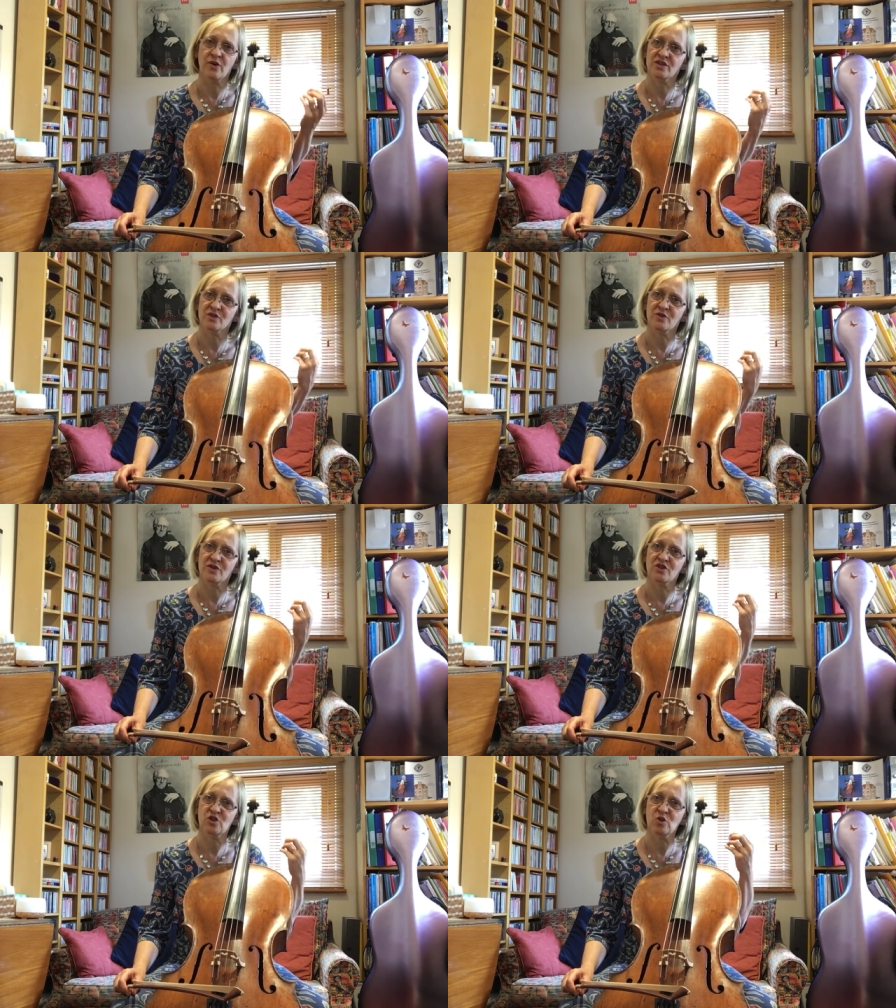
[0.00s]
It's a sort of a
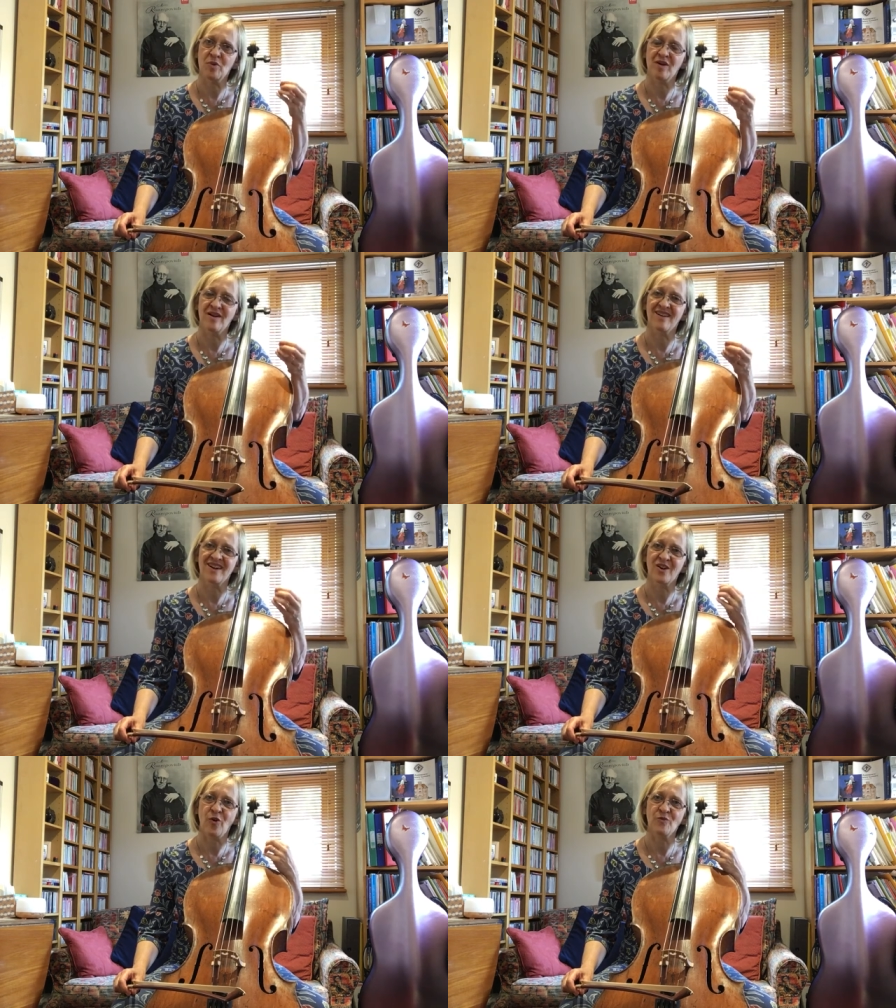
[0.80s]
two-bar
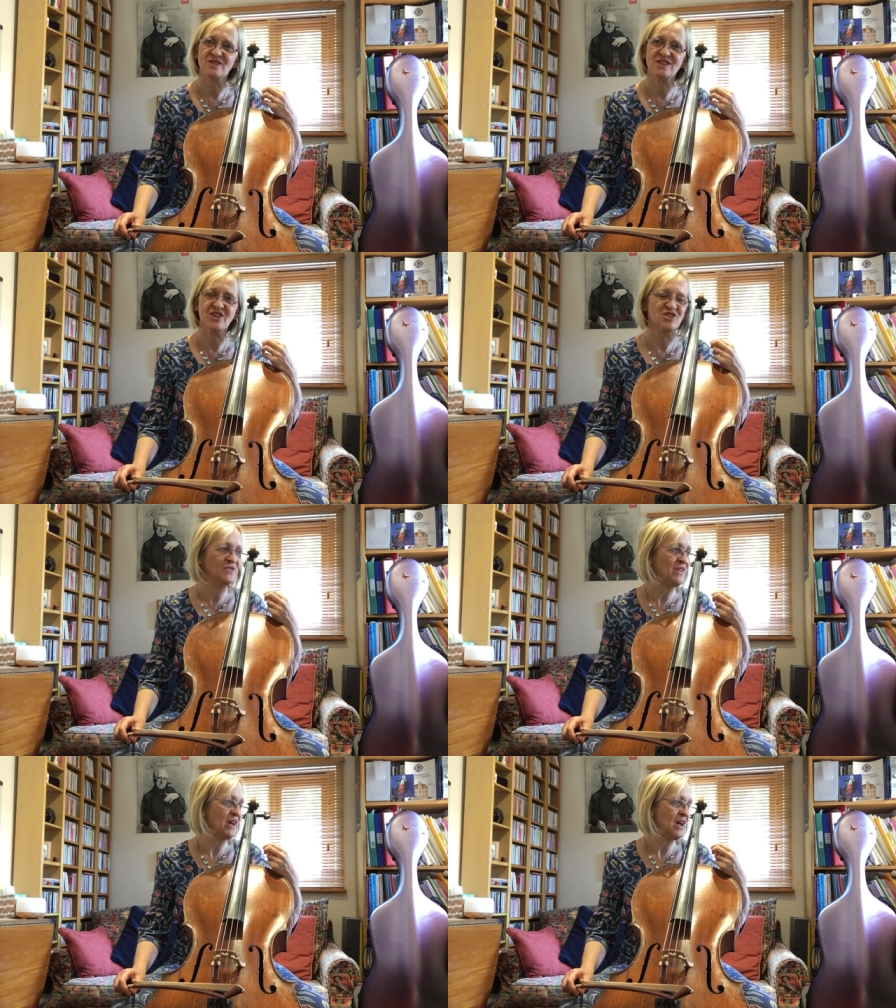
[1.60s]
conversation
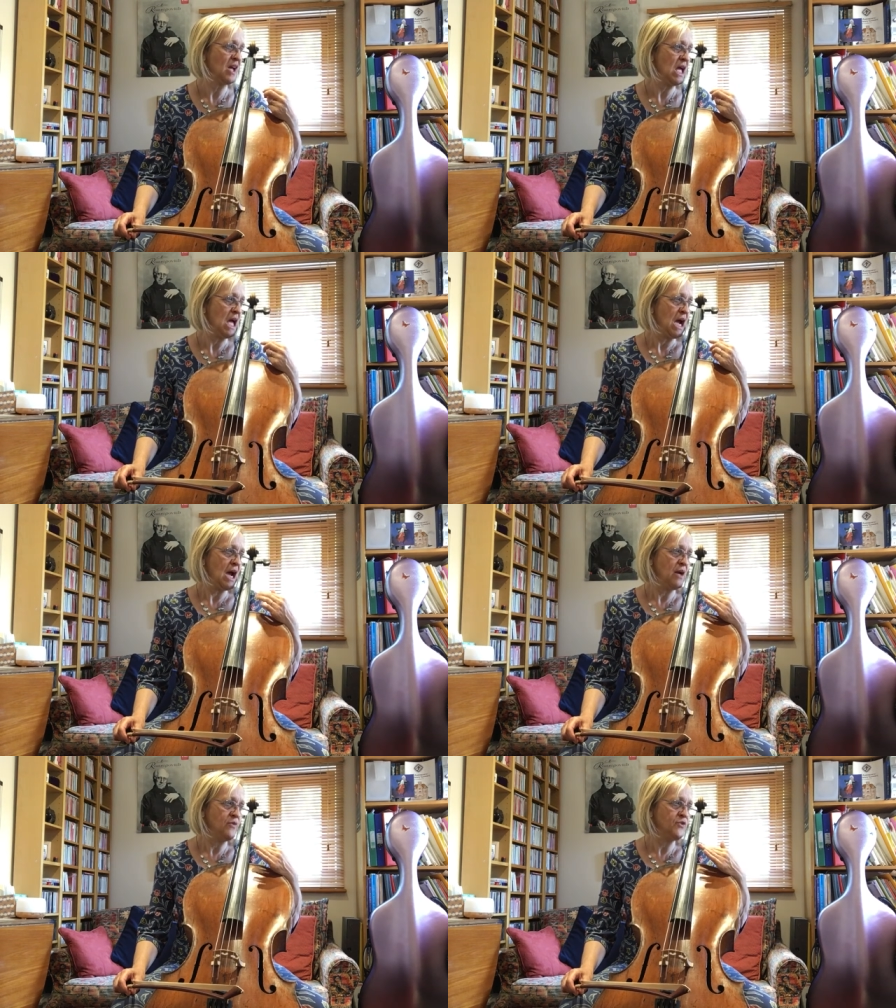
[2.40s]
there,
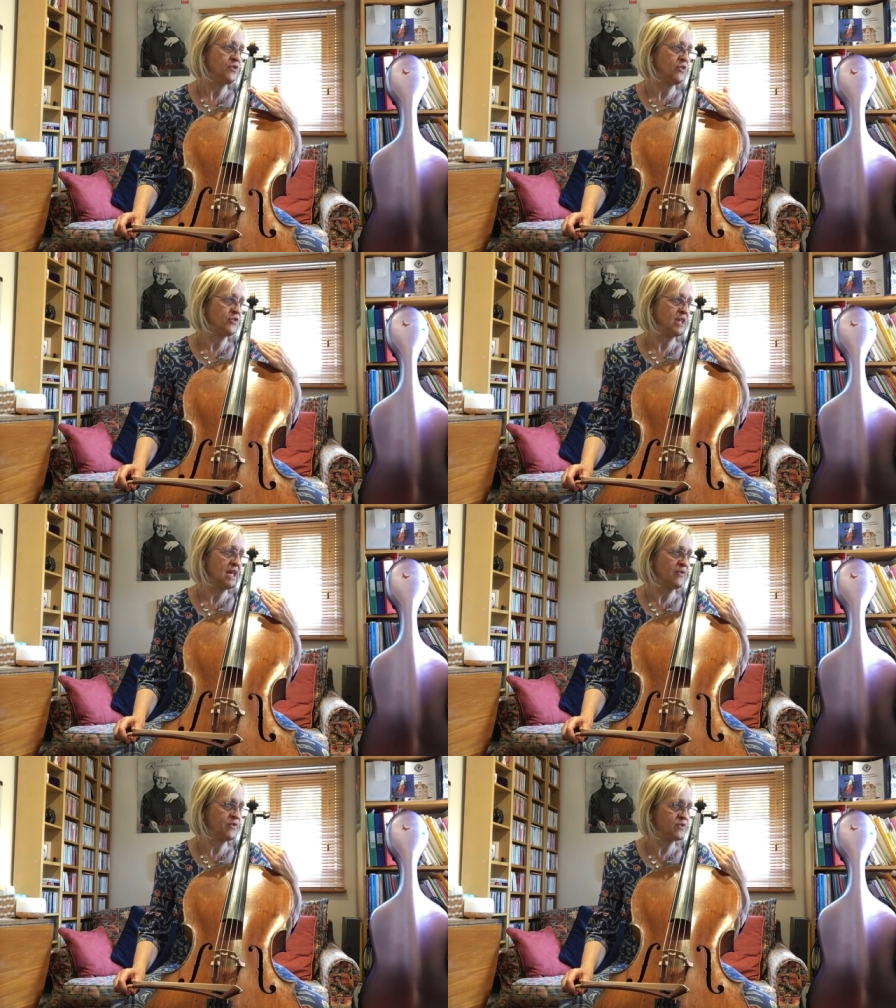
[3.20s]
and that
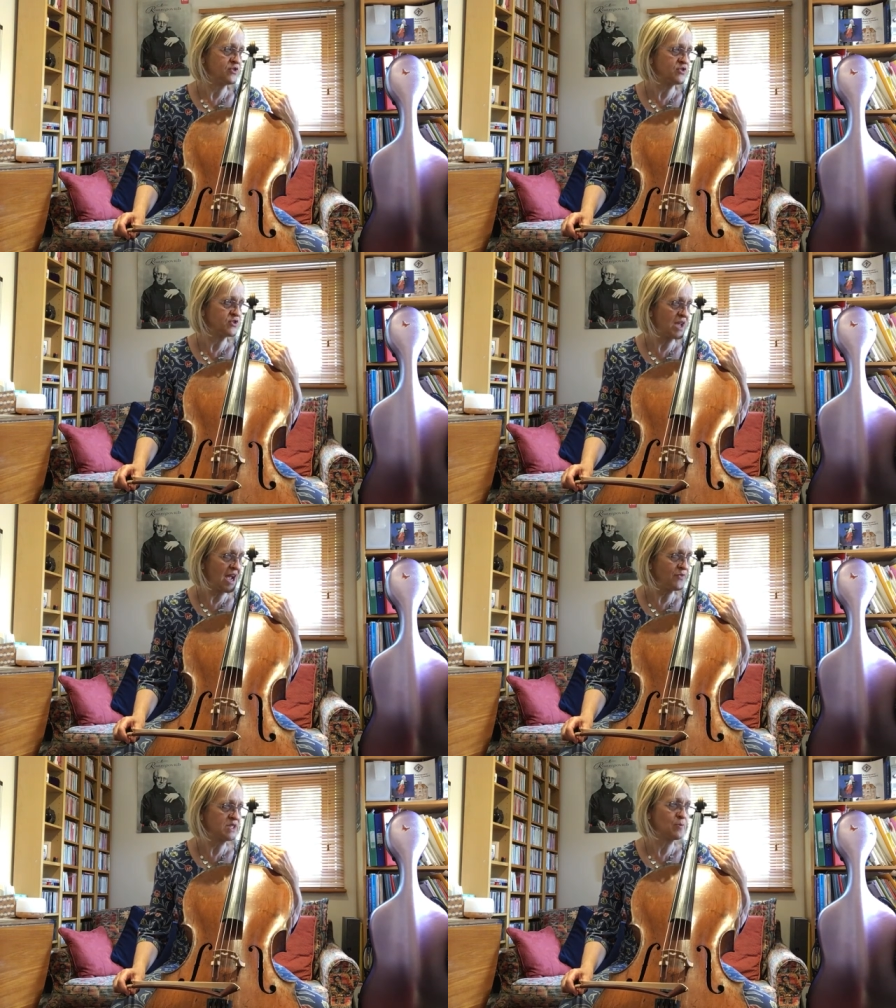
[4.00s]

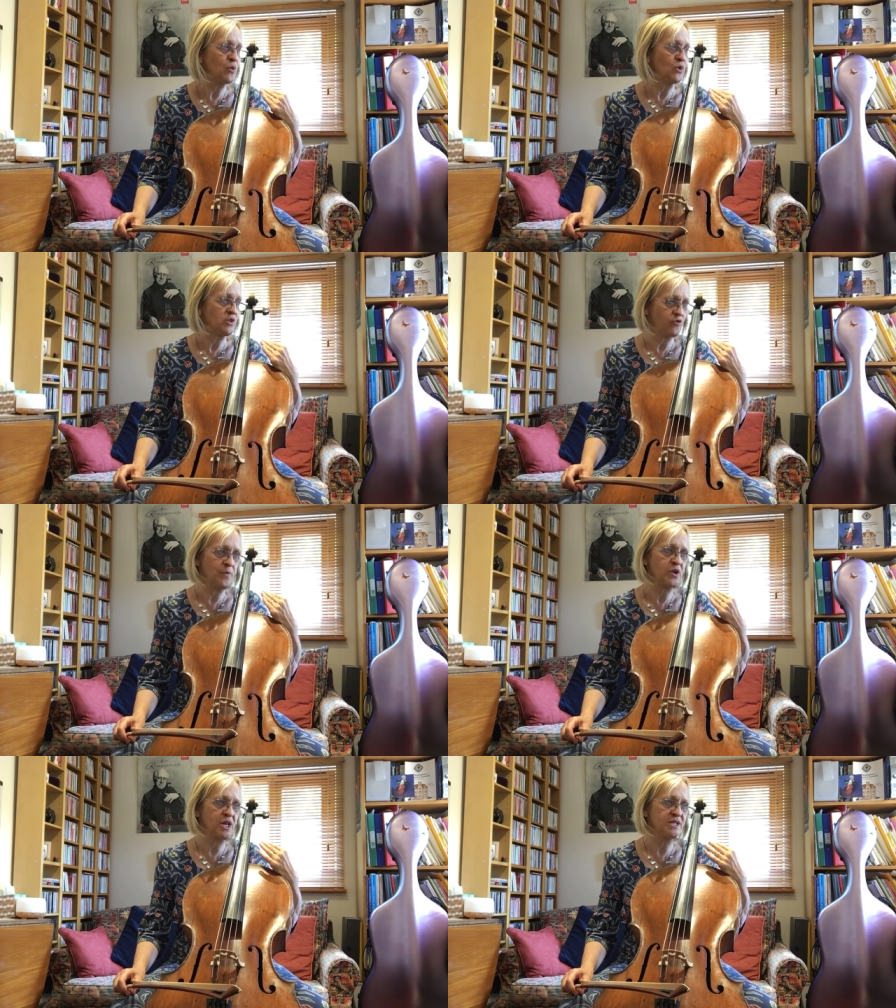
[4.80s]
at this point, from the
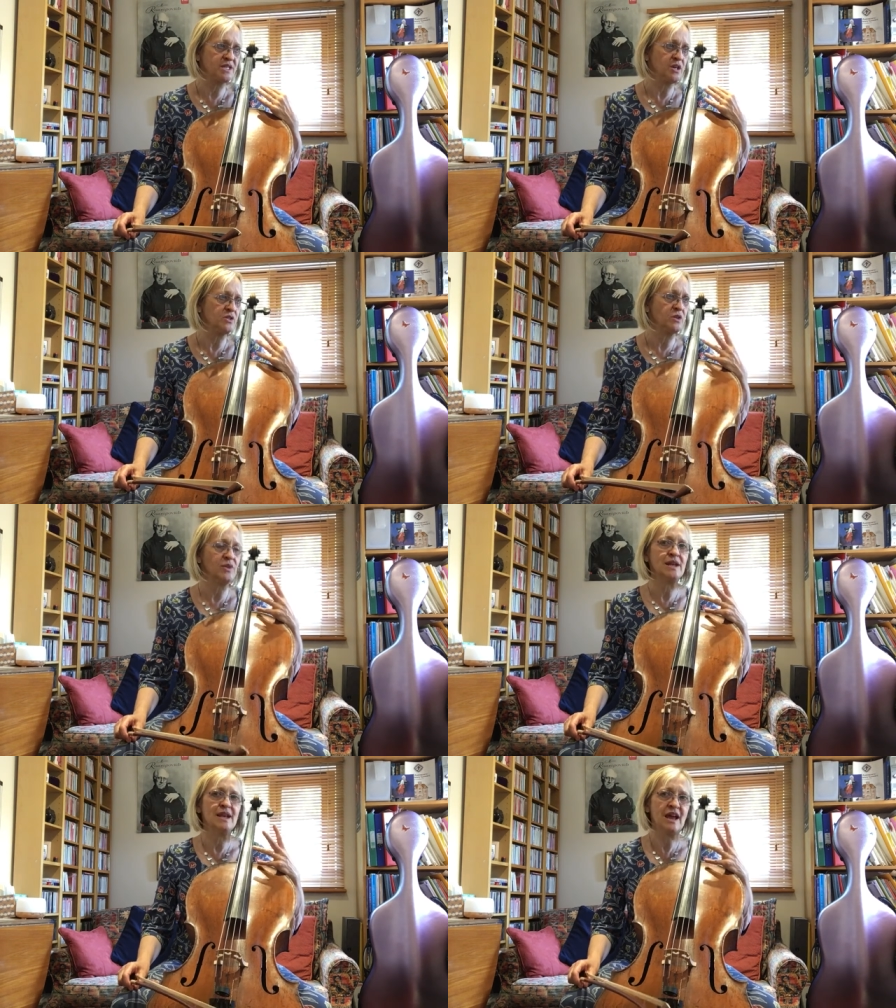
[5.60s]
grazioso, the
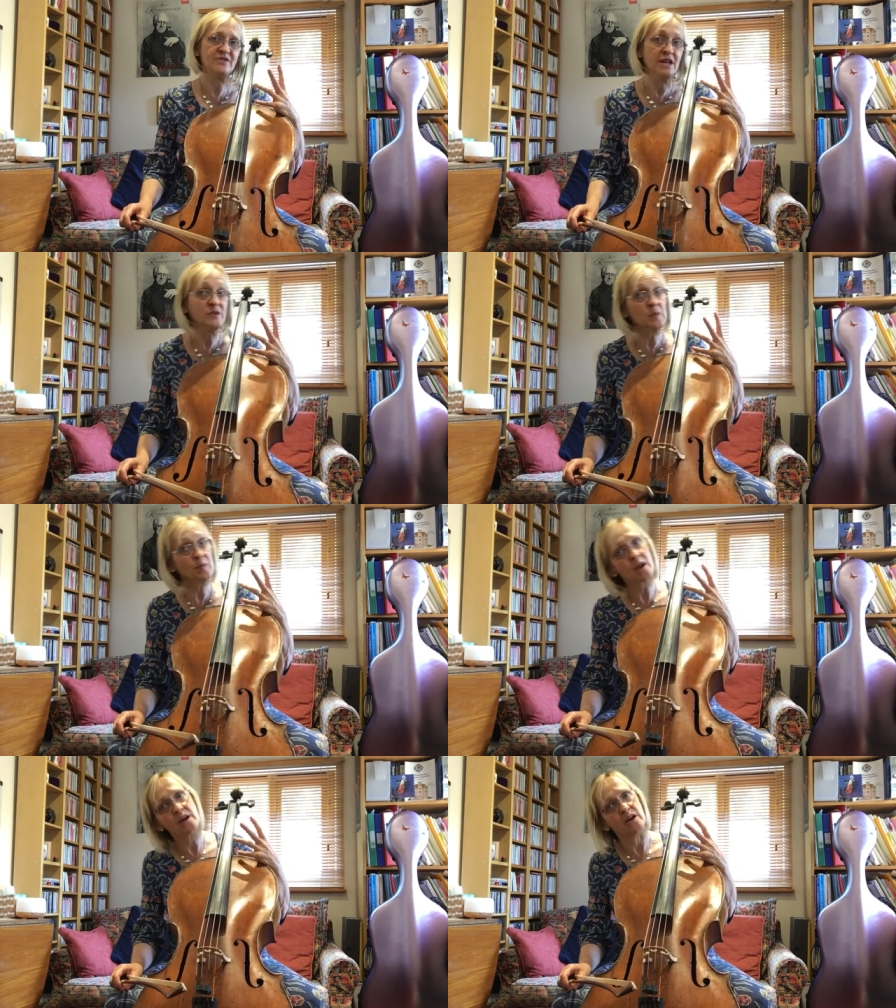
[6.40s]
left hand of the
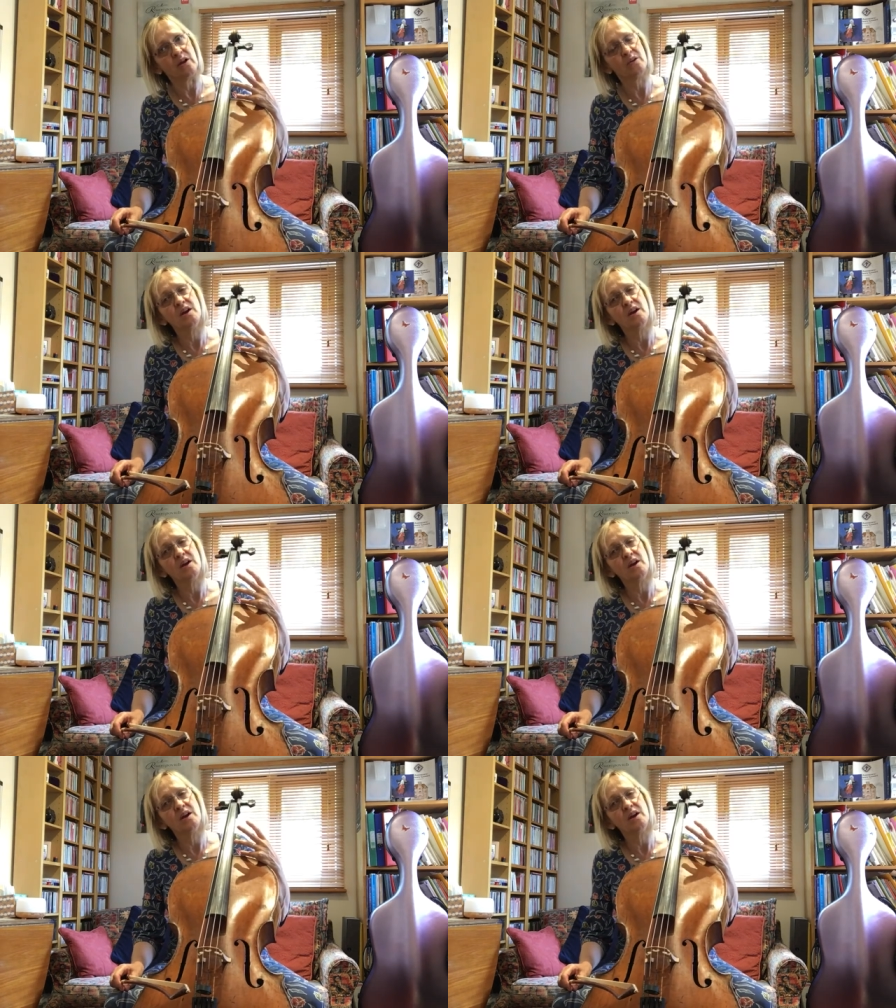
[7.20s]
piano